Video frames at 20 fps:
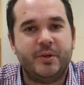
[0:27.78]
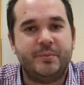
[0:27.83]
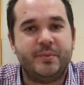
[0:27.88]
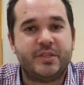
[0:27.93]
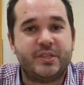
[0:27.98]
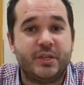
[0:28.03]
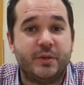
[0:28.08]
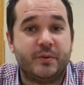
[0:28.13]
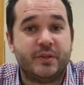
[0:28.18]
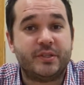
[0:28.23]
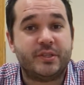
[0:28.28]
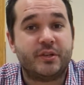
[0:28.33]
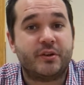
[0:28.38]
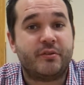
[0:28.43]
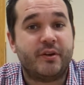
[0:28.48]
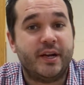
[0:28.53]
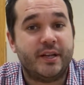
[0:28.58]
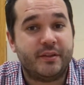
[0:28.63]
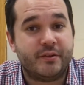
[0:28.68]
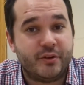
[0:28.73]
number two was to
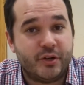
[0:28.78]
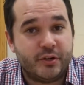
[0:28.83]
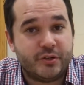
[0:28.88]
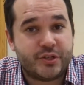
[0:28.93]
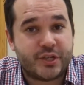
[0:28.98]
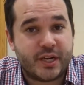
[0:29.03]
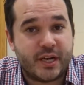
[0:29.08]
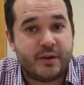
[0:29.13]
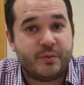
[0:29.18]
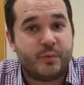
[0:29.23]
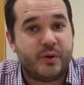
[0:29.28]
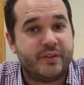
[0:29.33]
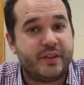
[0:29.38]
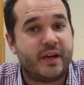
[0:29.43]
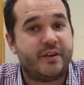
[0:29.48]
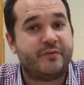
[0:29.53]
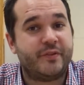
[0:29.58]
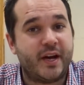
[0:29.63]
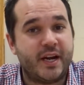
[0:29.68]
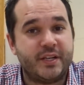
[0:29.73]
create their own gin with
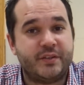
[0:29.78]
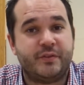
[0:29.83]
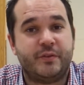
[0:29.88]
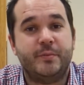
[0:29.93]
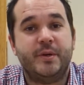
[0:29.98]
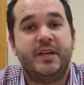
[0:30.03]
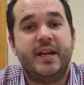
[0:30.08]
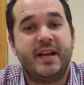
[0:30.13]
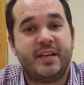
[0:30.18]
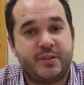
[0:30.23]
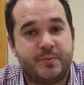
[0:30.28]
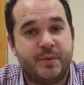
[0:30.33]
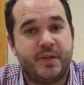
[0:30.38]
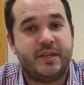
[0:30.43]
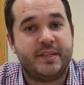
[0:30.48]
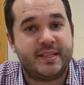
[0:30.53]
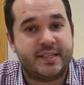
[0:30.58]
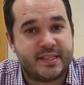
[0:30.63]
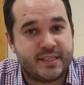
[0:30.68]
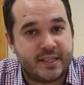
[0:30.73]
advice from an expert
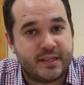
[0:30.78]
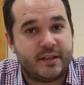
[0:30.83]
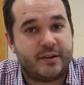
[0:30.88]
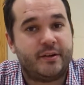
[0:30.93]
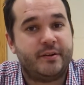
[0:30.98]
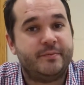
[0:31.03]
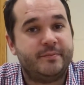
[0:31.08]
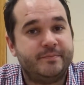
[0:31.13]
distiller.